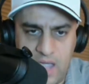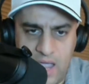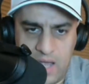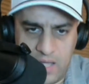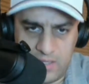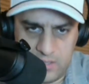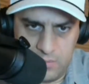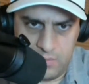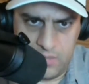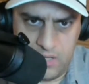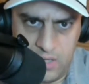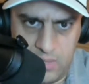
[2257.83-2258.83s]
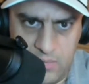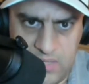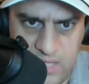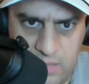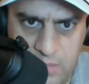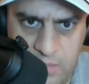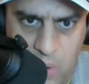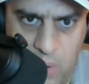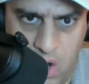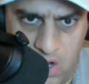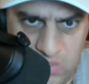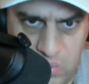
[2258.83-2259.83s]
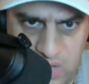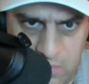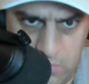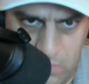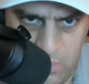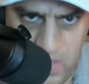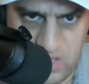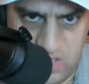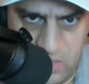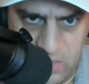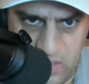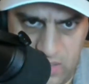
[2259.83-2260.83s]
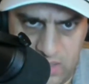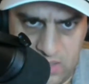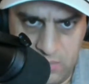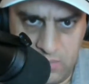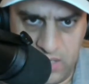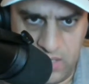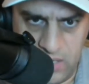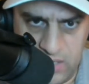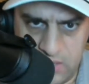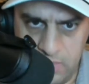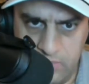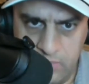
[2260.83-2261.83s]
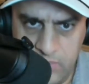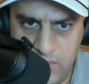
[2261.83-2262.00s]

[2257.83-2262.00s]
And I like to literally tell them to pause when I mention some of this because